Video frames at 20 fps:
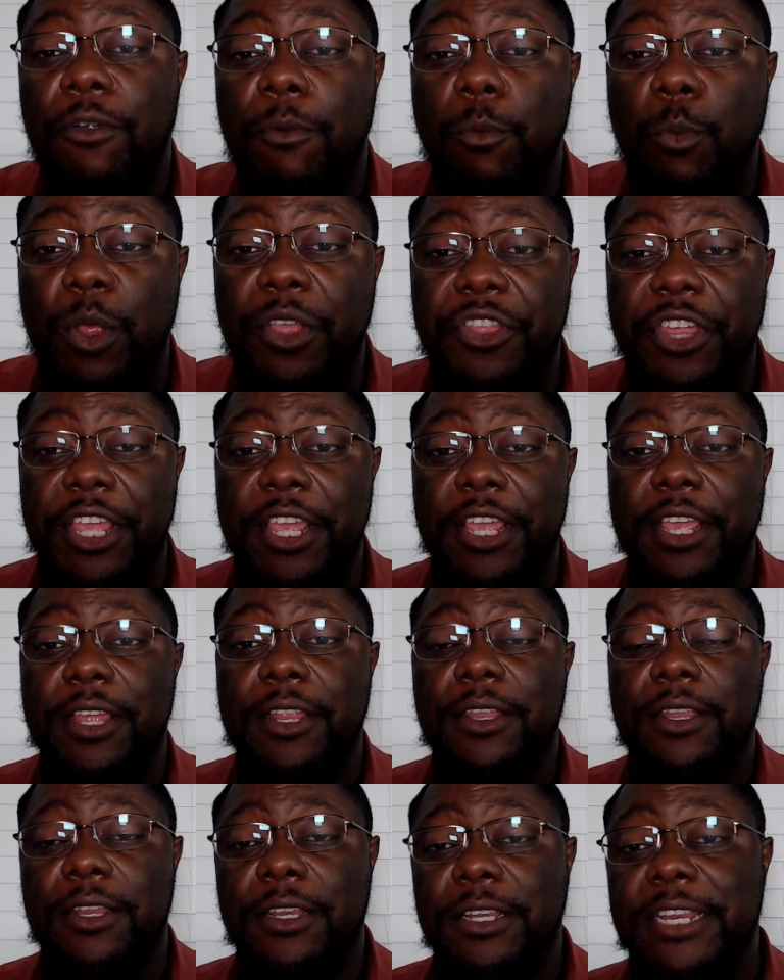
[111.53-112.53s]
within,
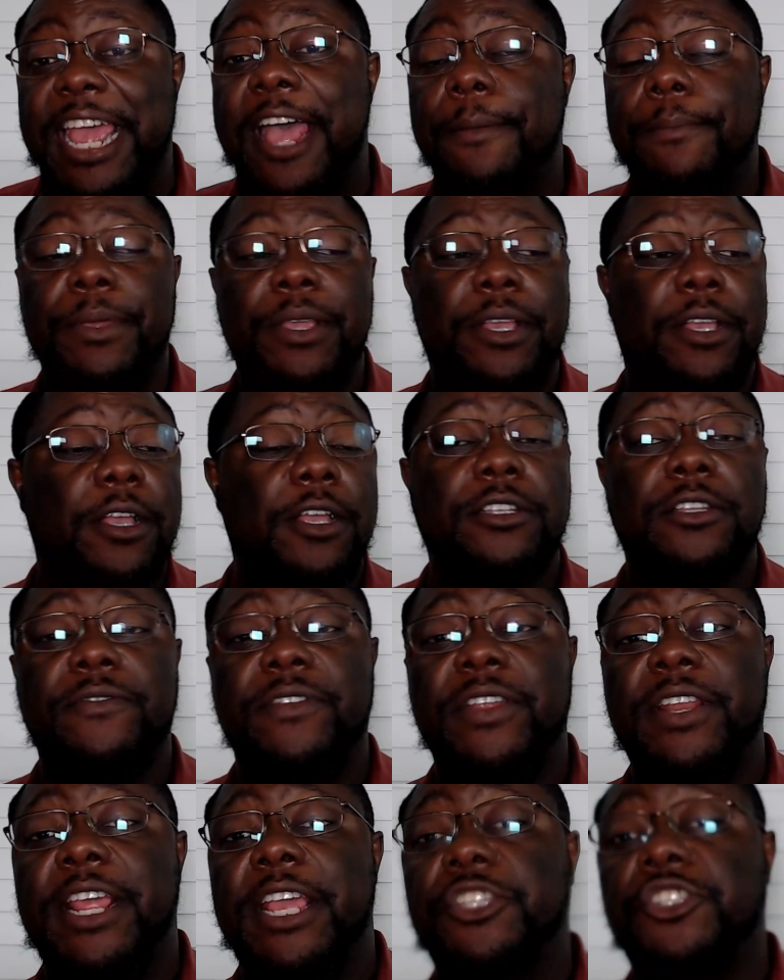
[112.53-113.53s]
not because of
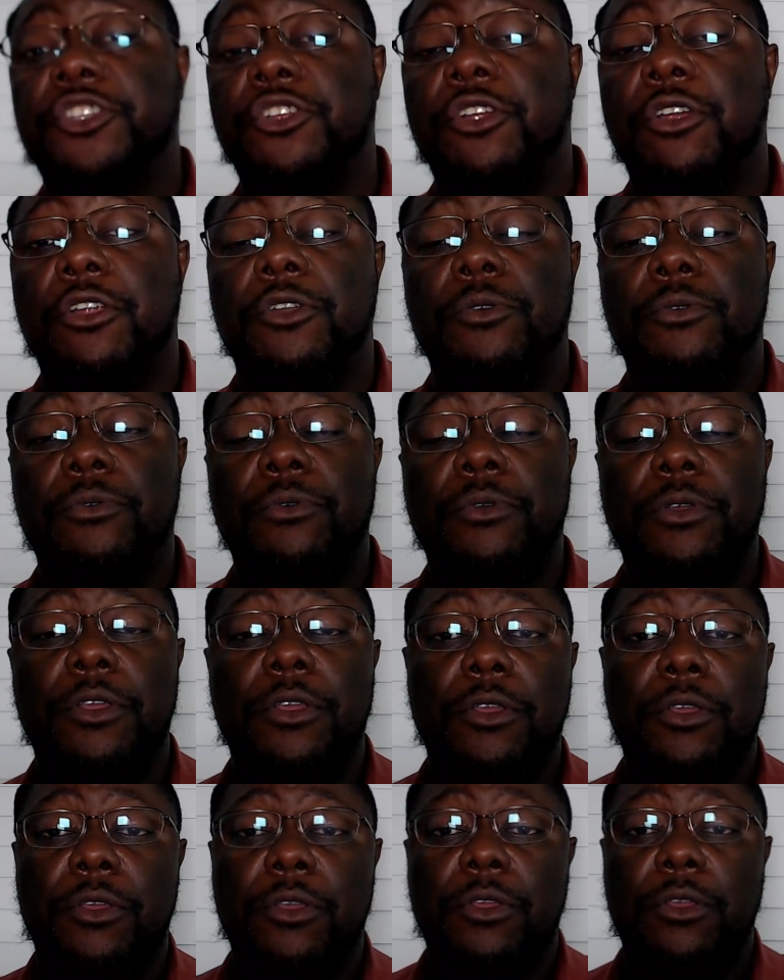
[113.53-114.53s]
an external
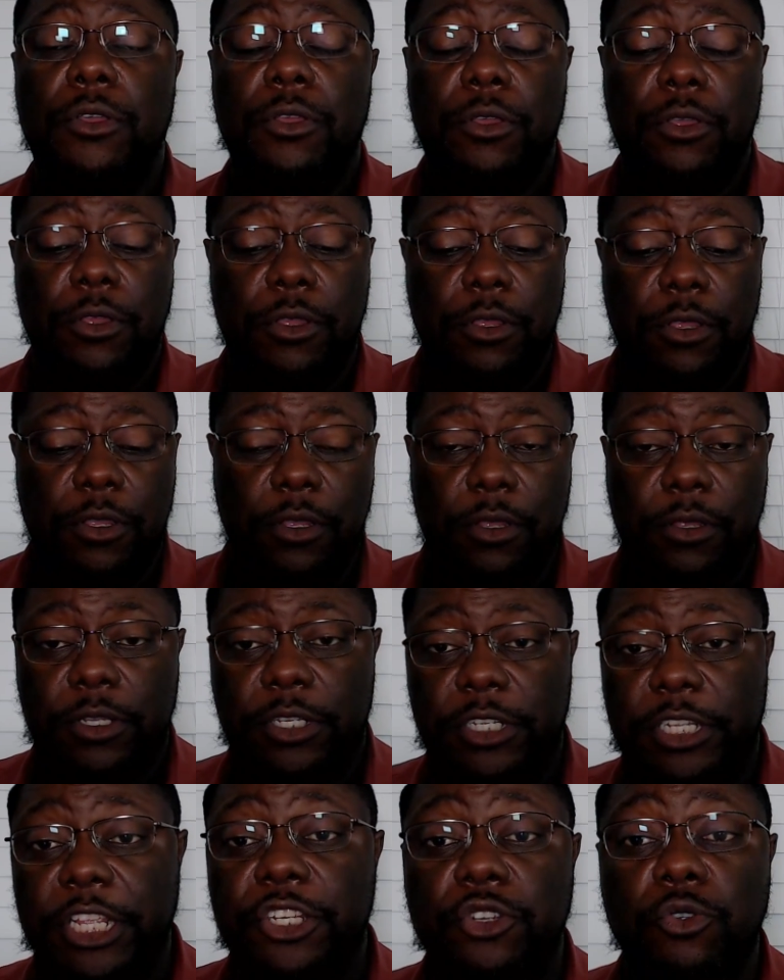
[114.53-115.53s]

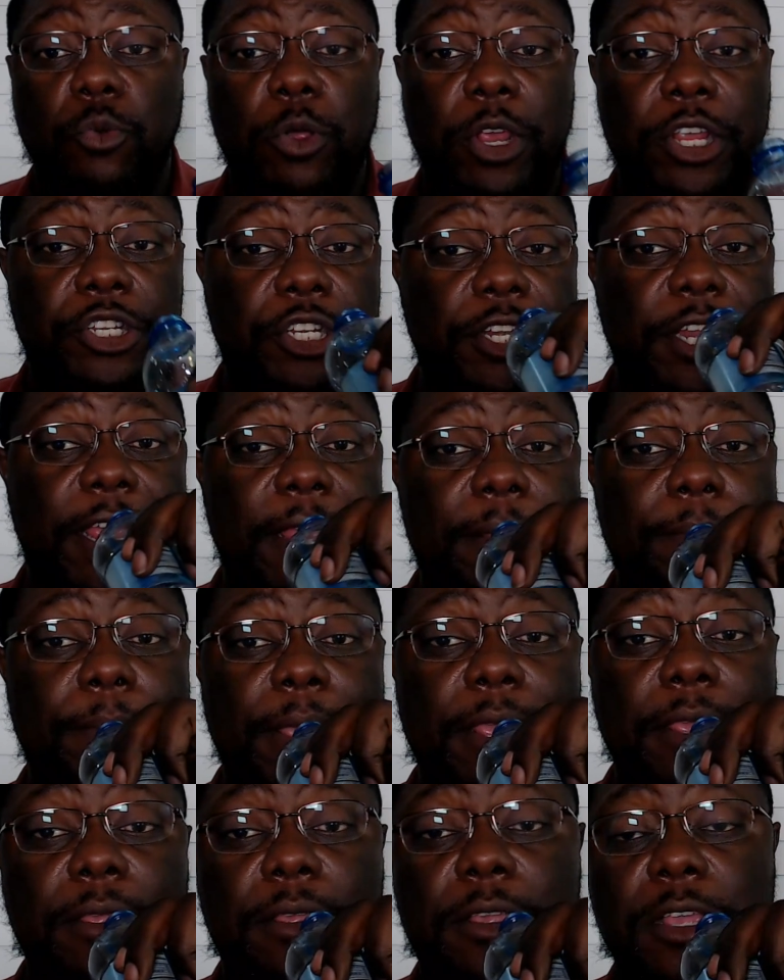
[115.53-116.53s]
situation that
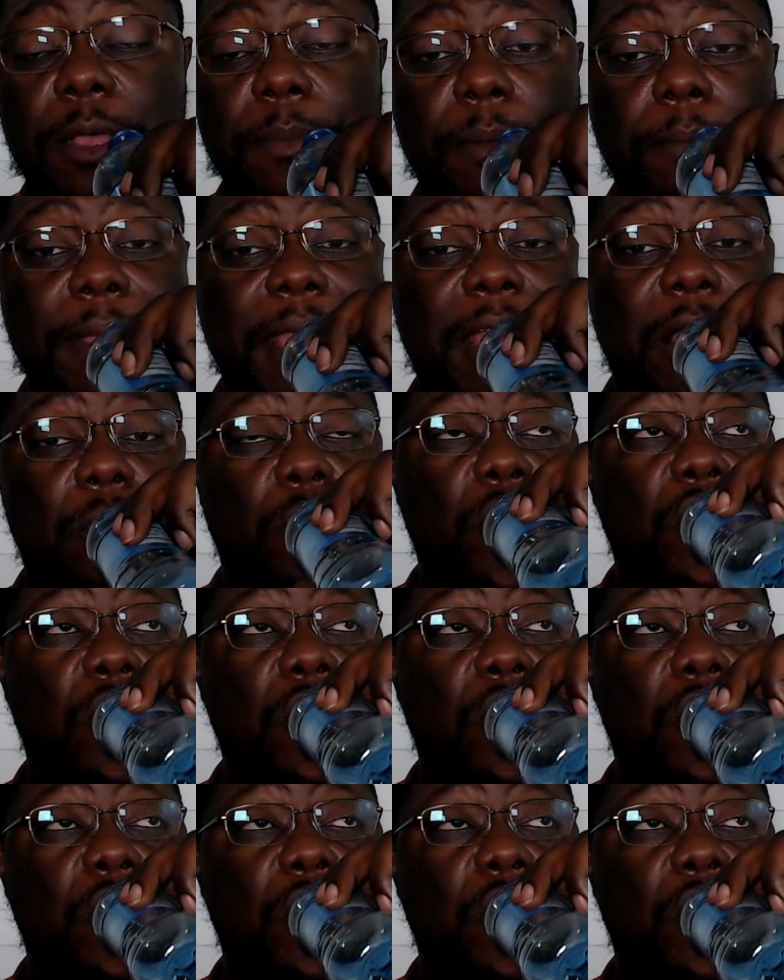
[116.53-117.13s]
may come about.